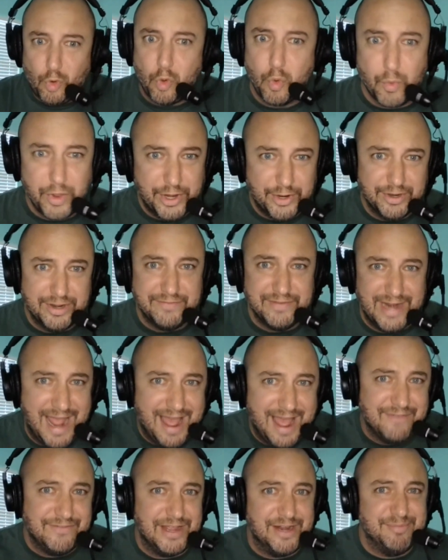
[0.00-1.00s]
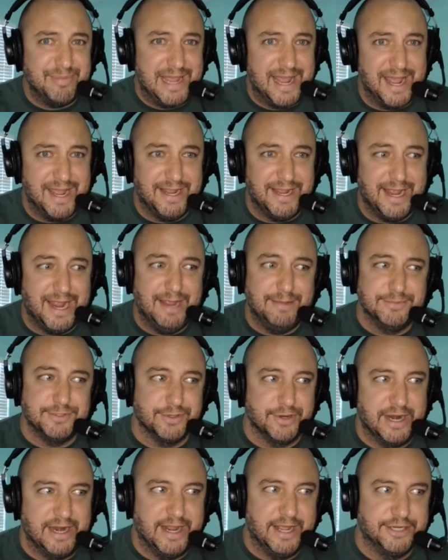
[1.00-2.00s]
we don't even have NBA games
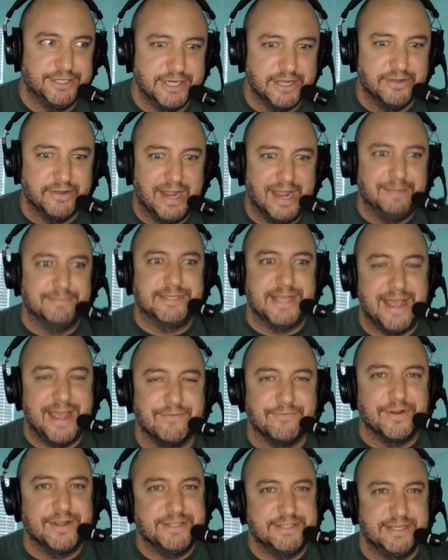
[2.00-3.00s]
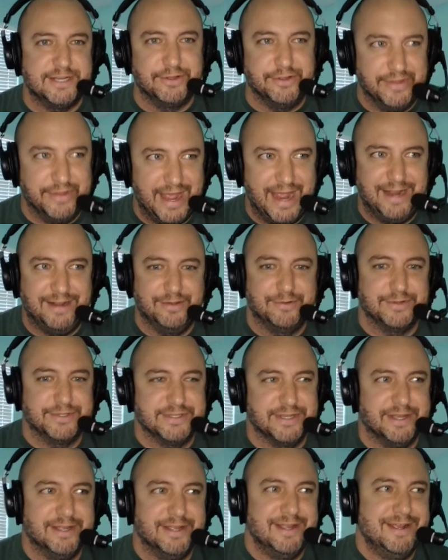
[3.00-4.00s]
or NHL games every single night. There
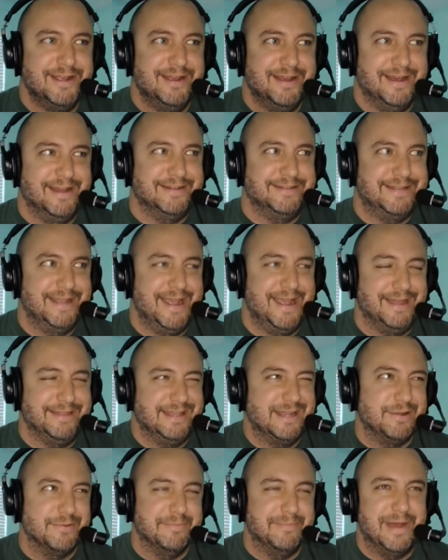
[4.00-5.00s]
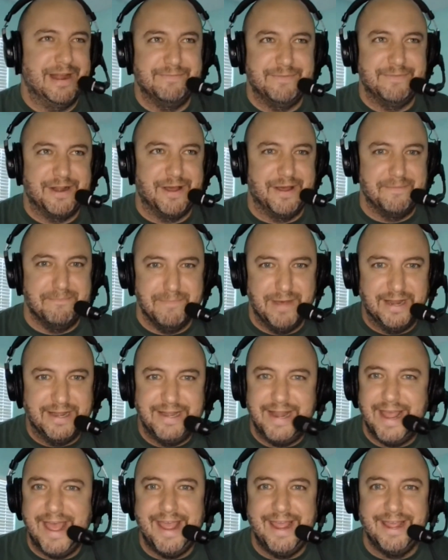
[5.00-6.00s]
was a day, I think it might have been on
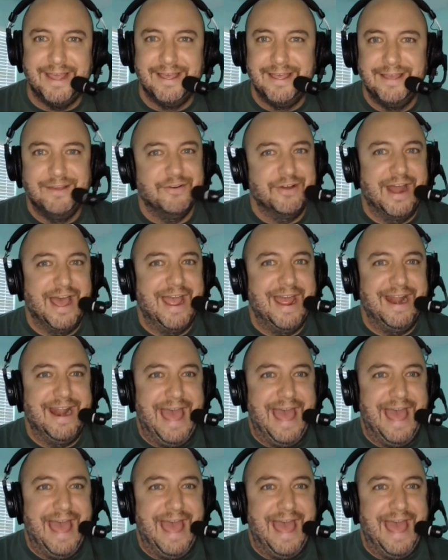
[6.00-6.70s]
Monday, when I had